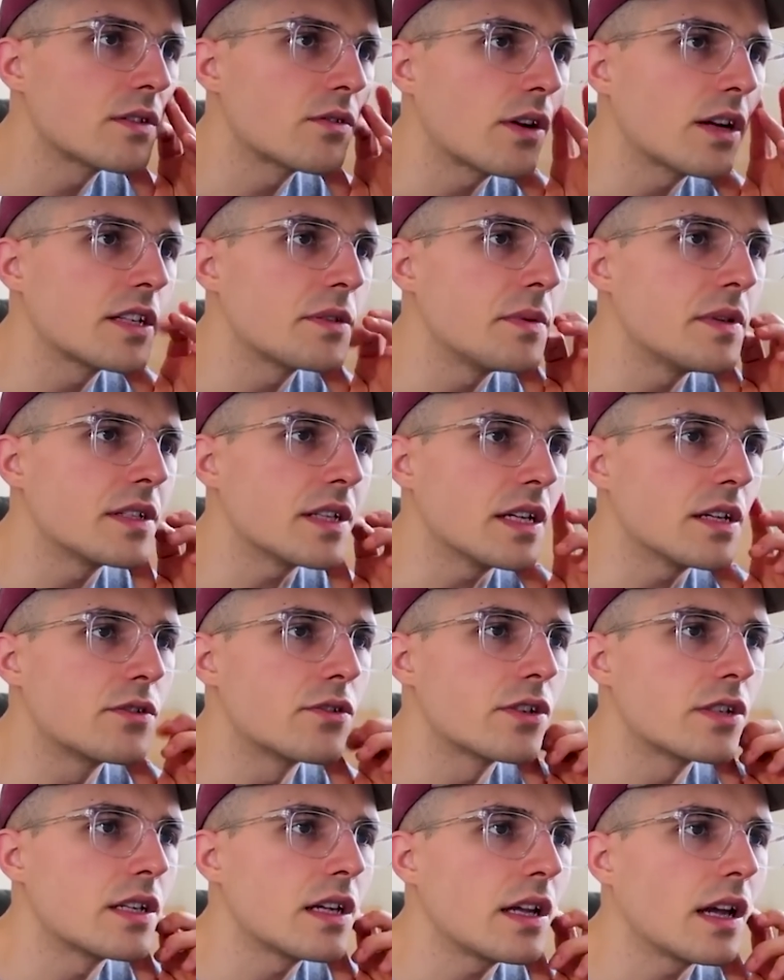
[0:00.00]
strikes me as
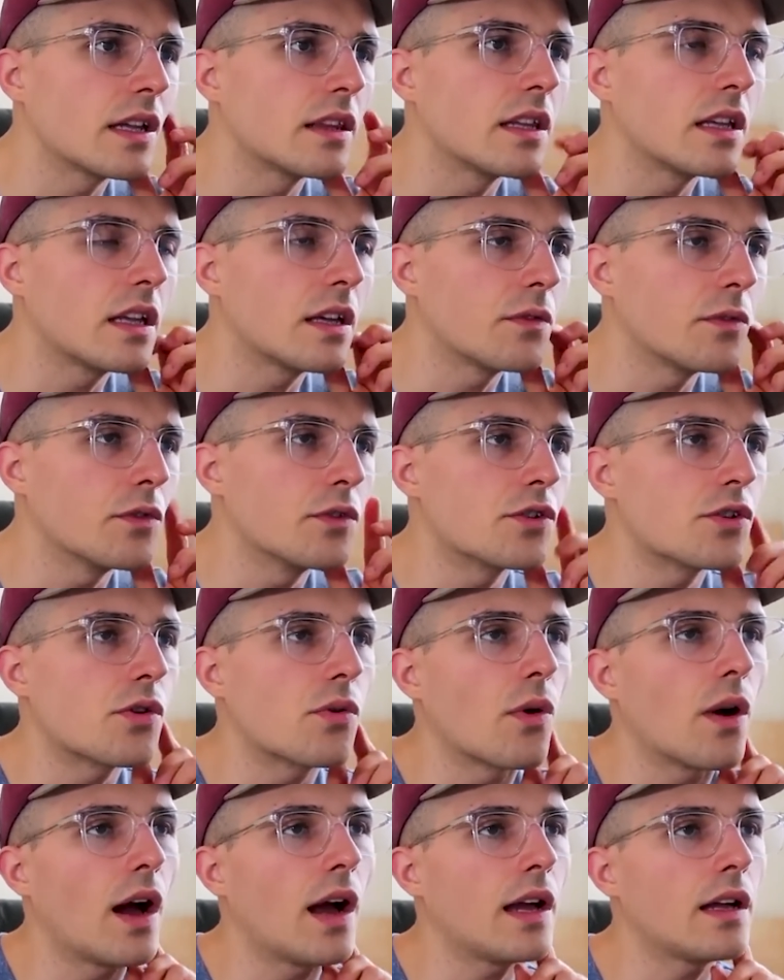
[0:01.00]
interesting. I think if you're
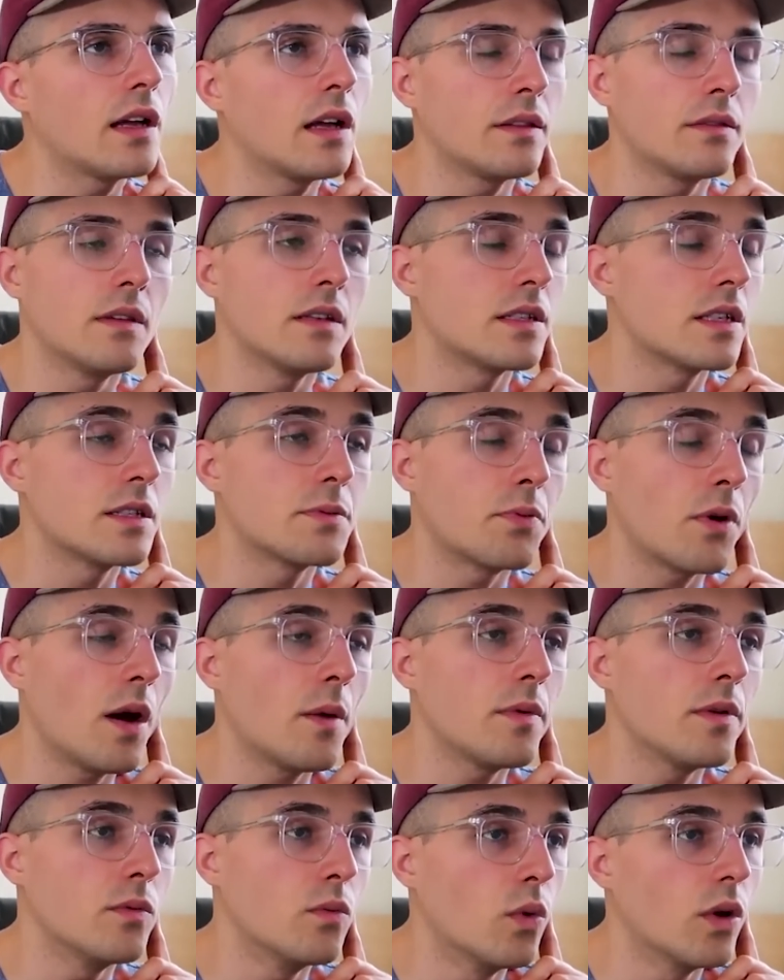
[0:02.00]
trying, this is
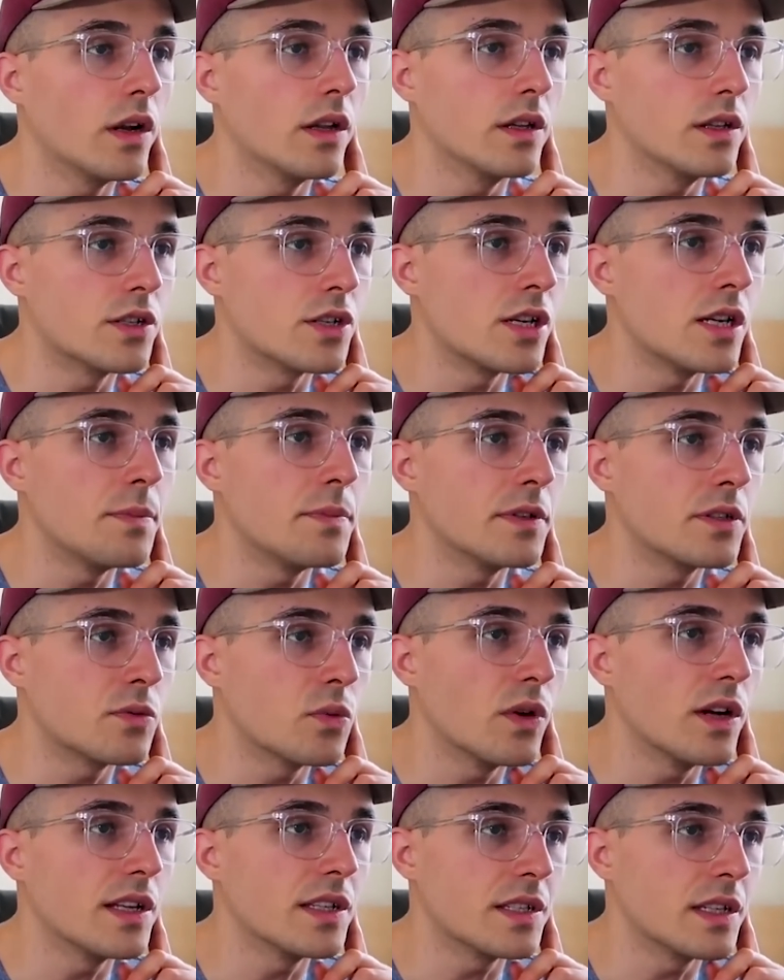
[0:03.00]
probably one of the cheapest
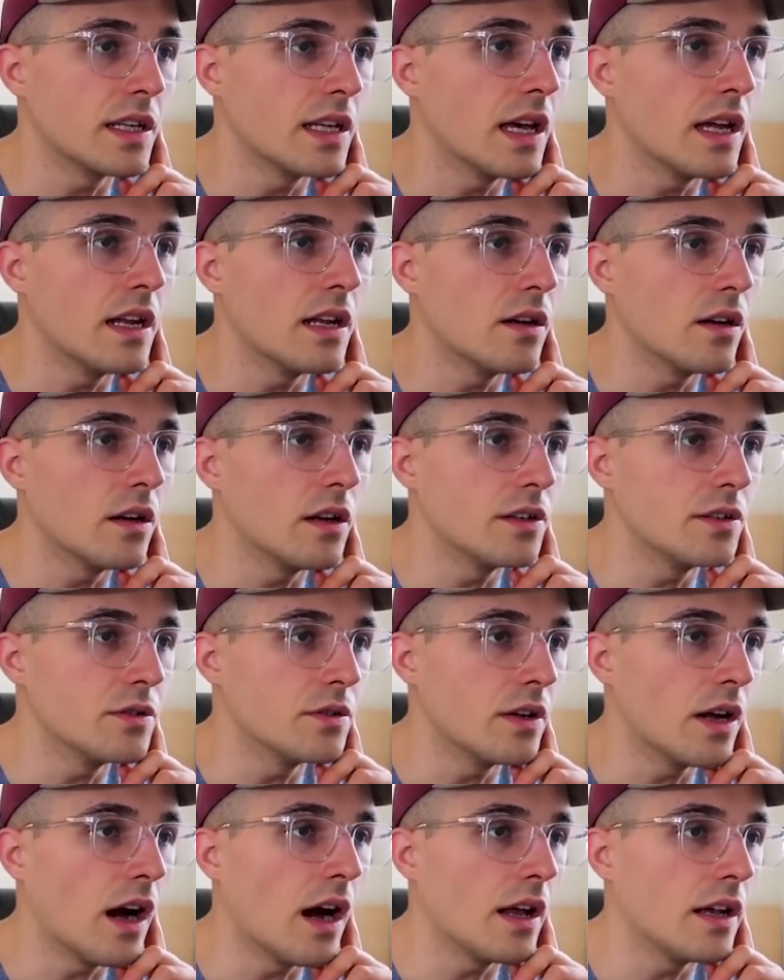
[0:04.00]
ways to get in on a
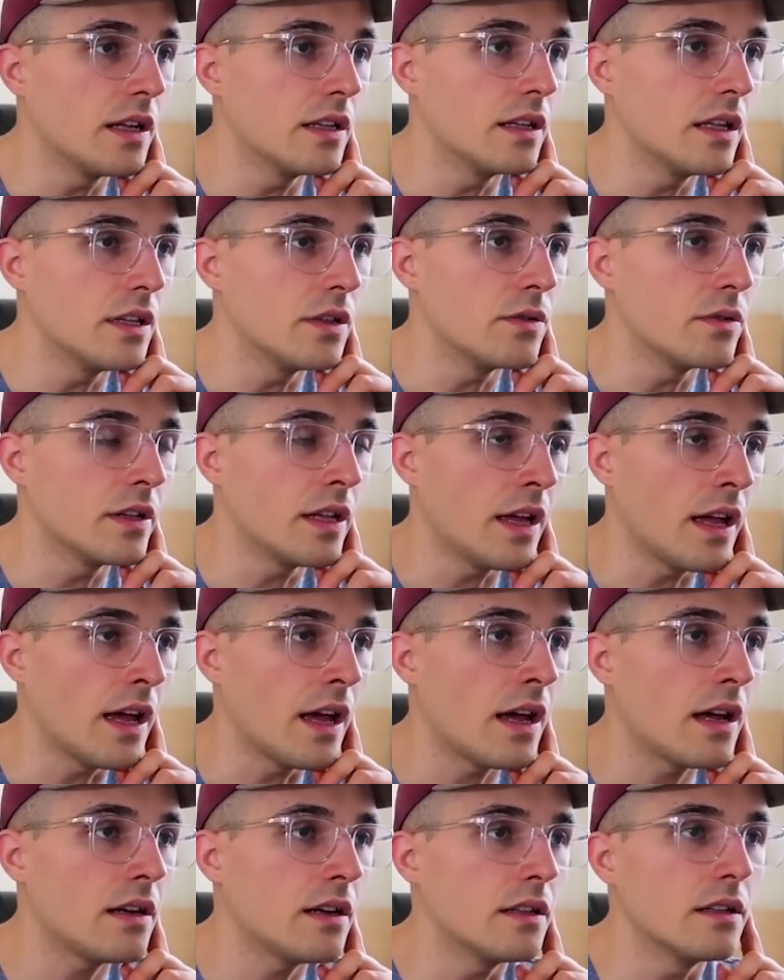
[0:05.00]
Ducati that you
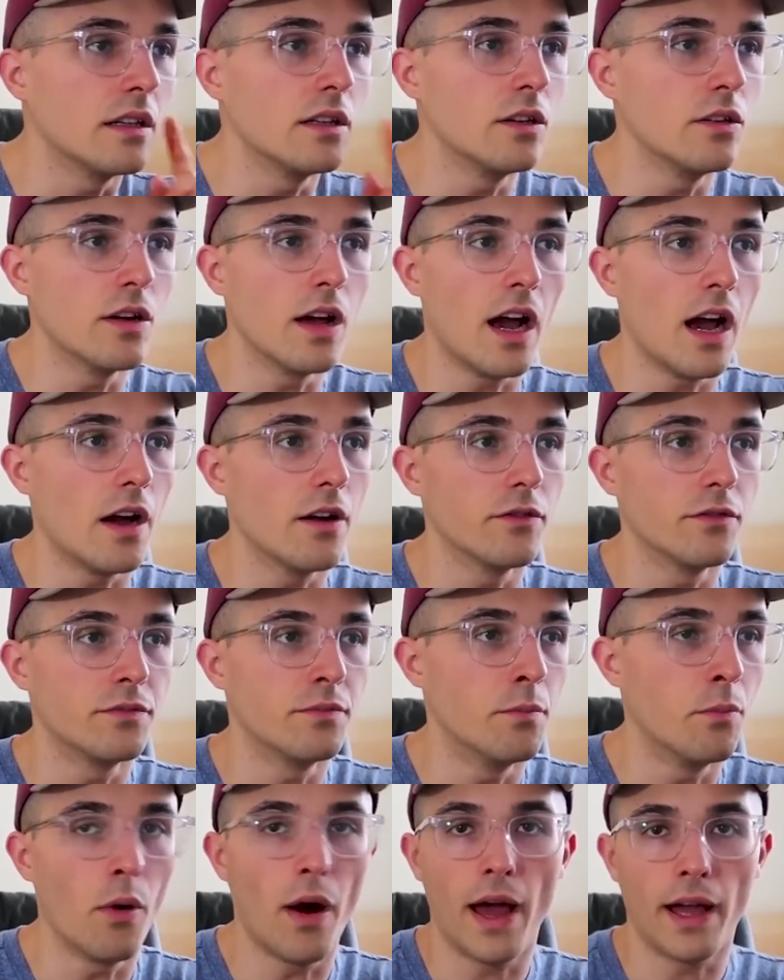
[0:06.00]
can, and then you'd have
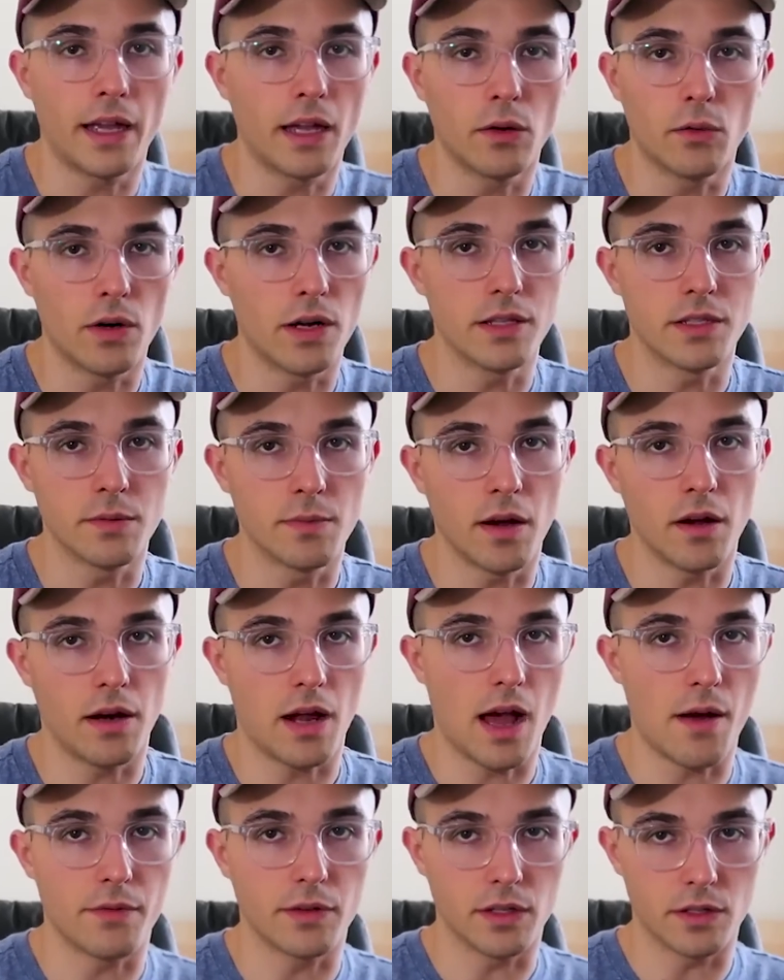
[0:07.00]
bragging rights about
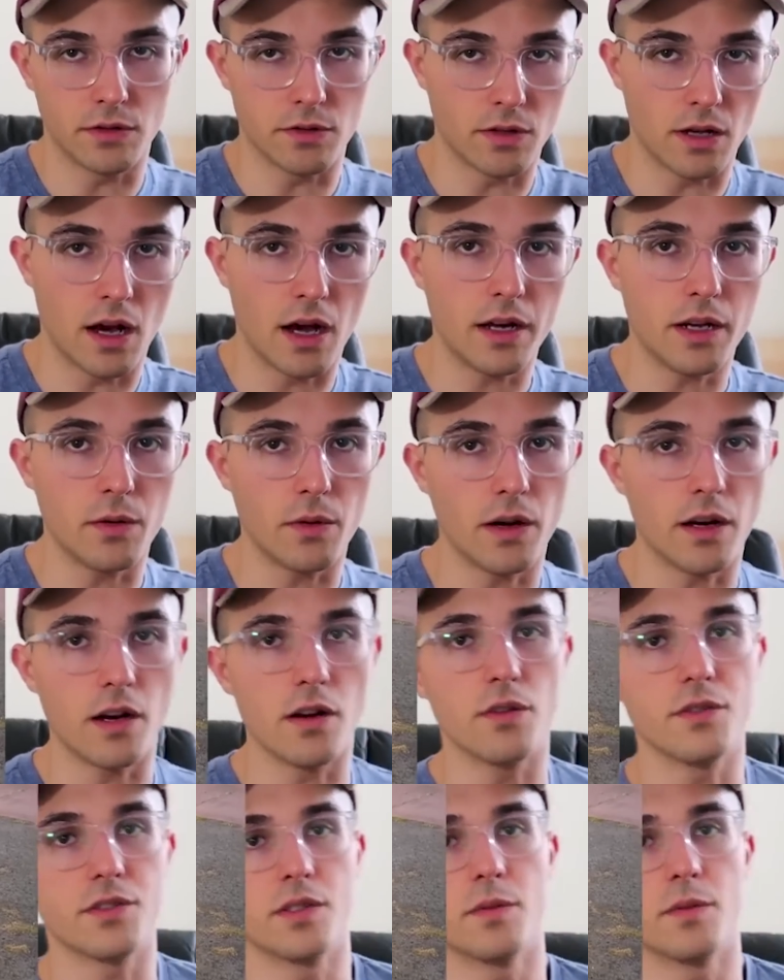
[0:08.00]
having a Ducati, right? I know